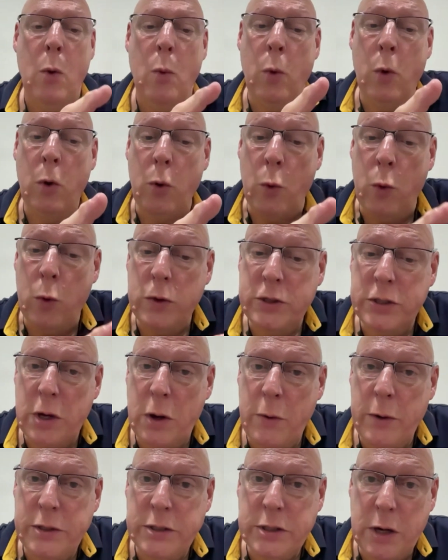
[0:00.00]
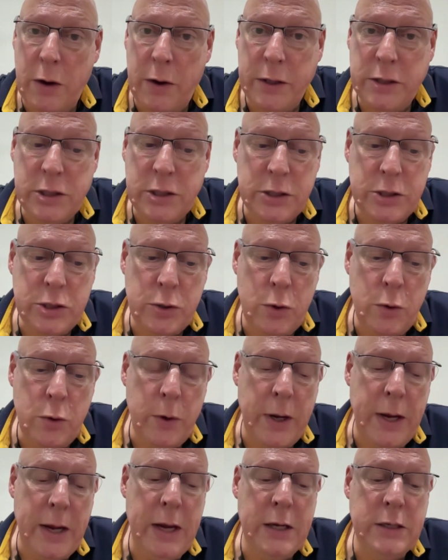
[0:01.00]
What also is going to
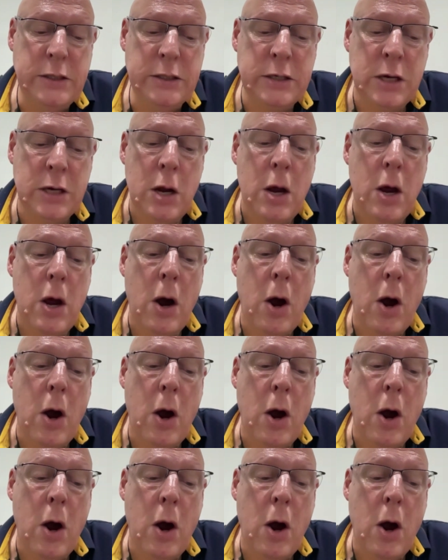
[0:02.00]
do is